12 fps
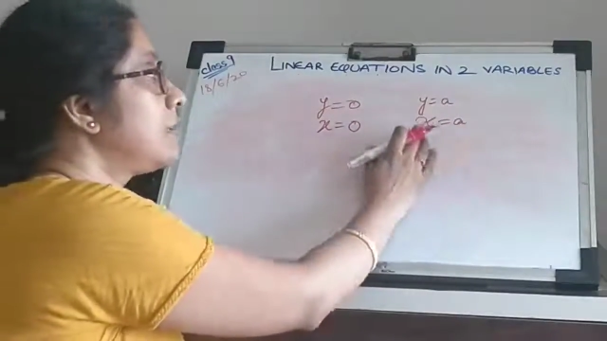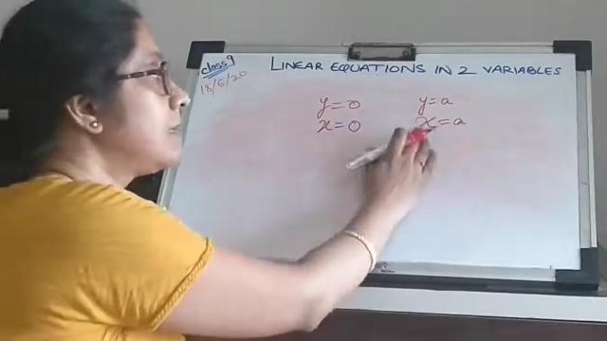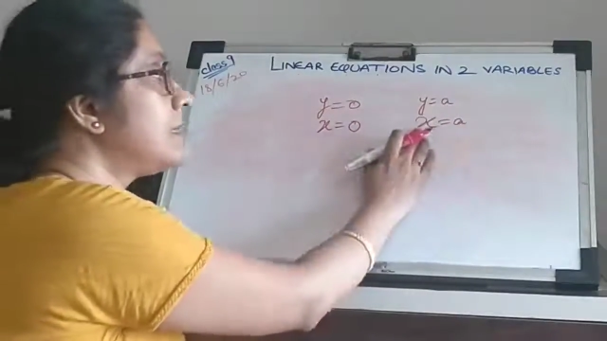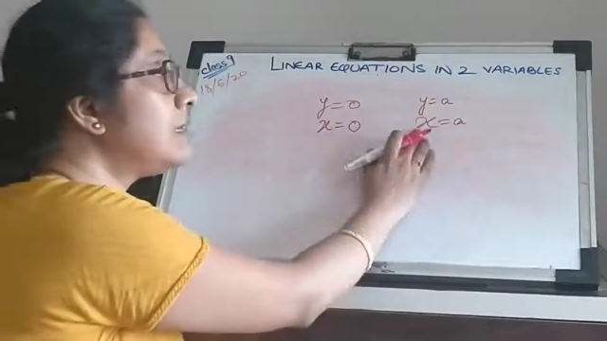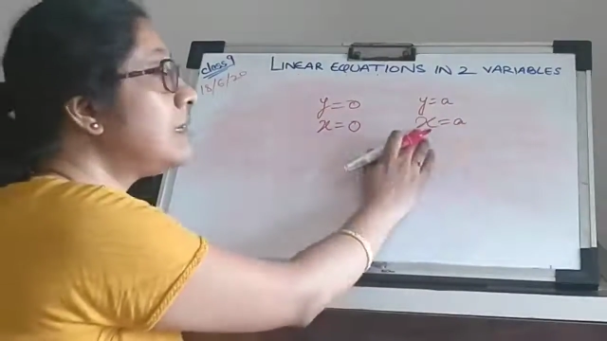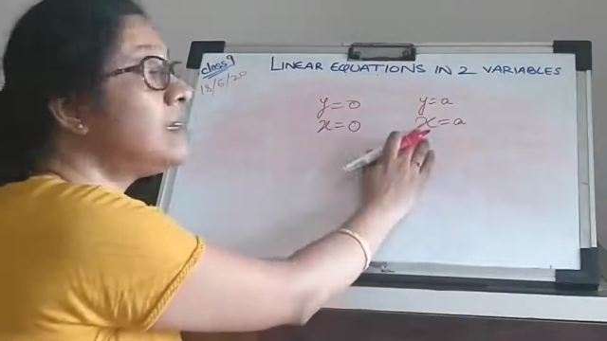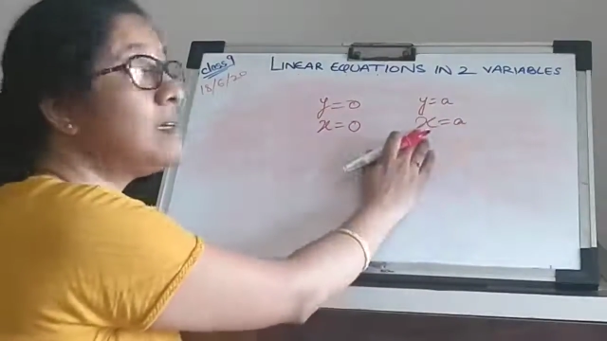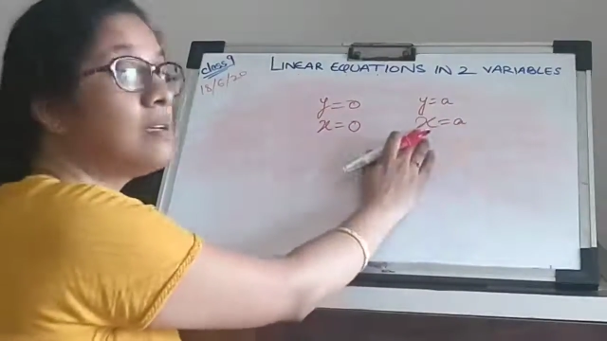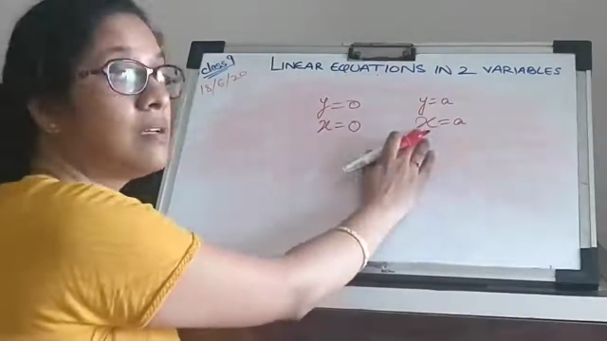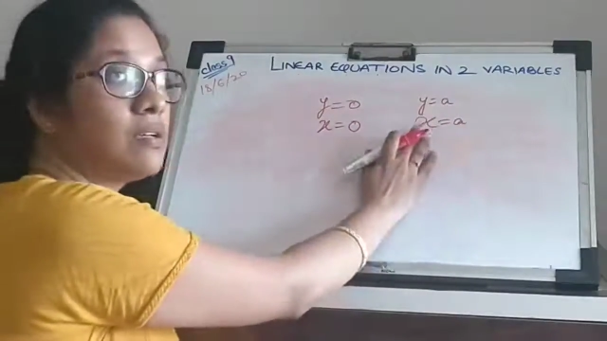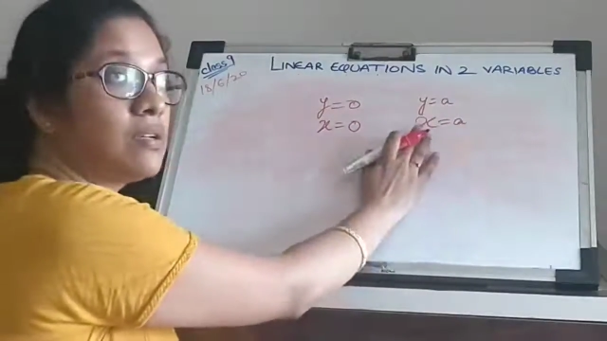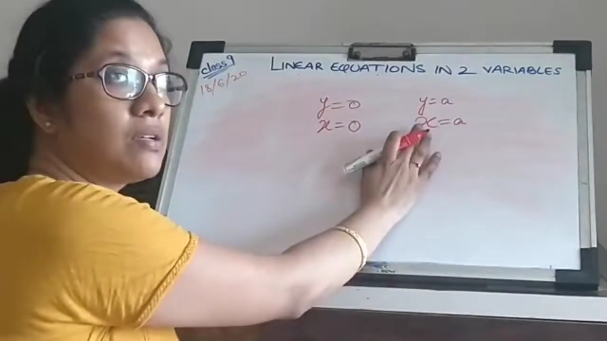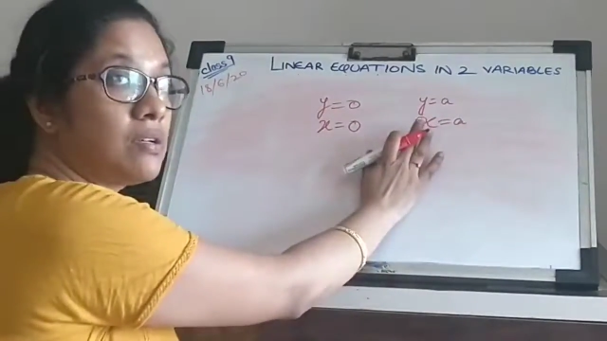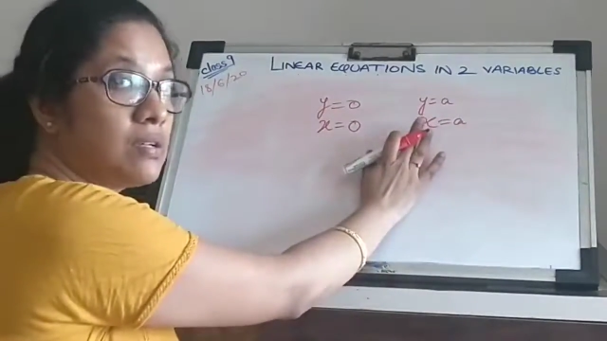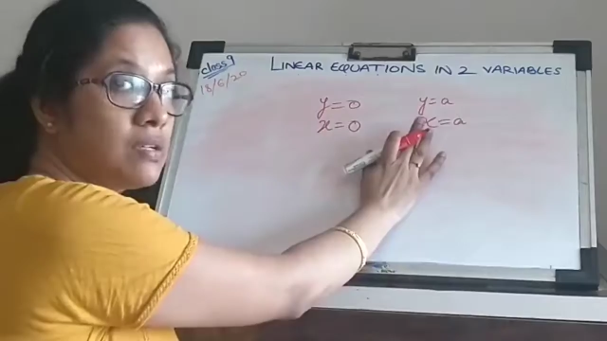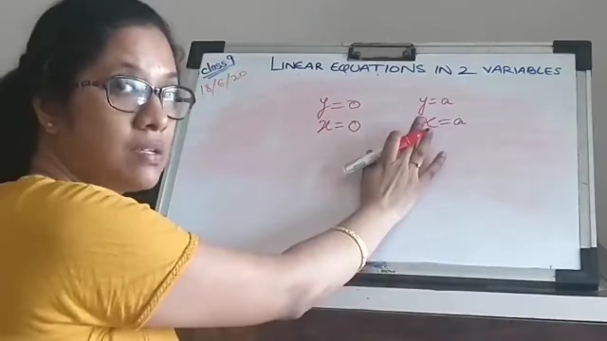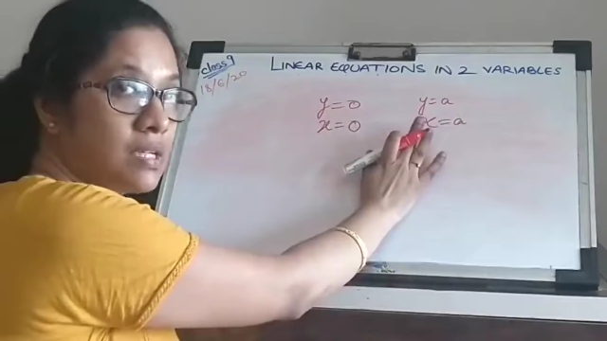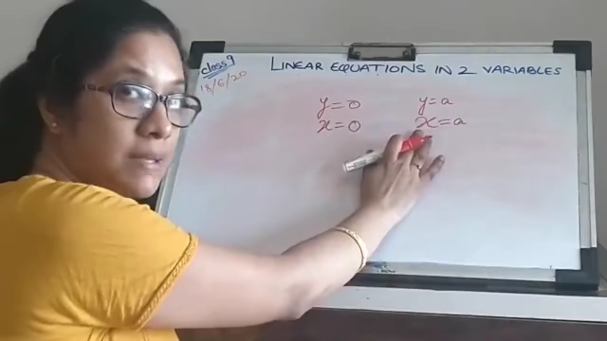the
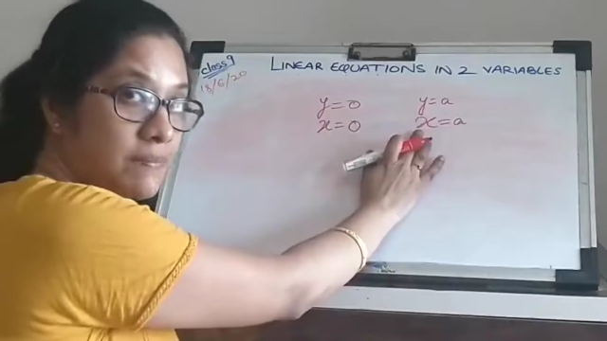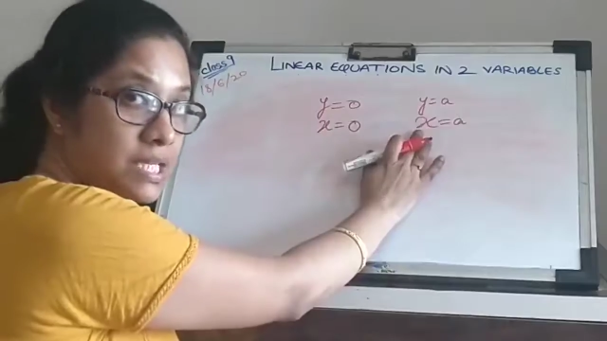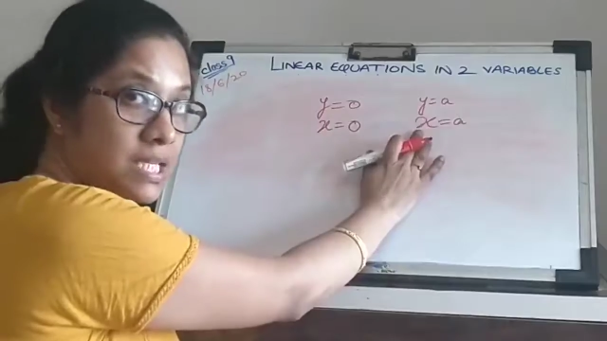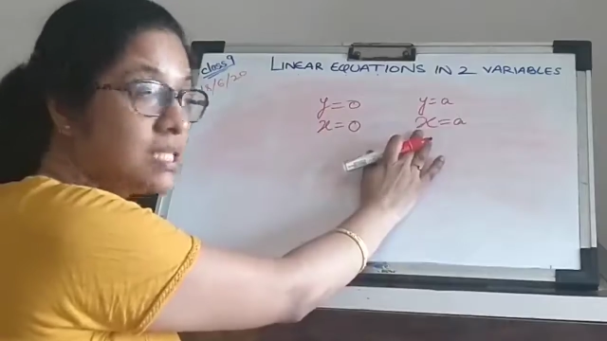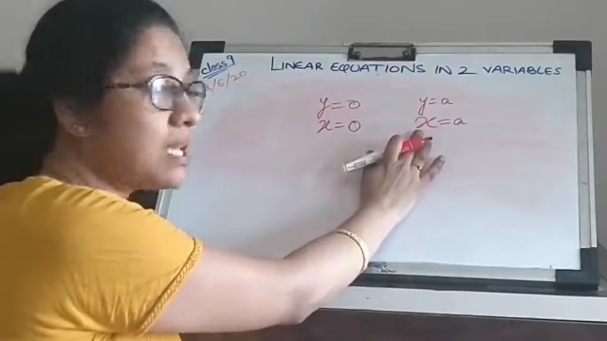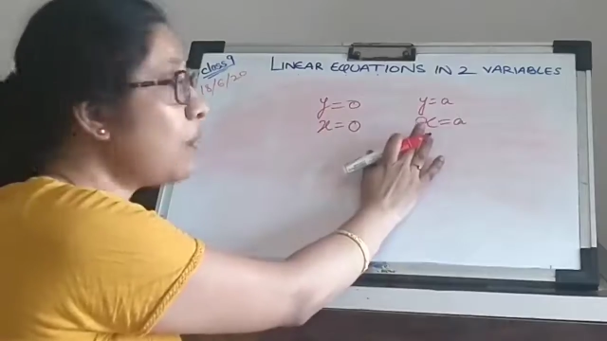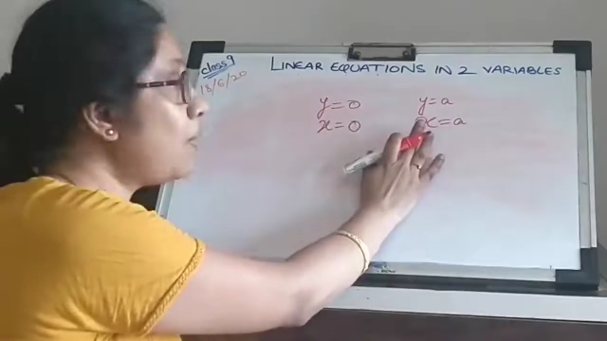abscissa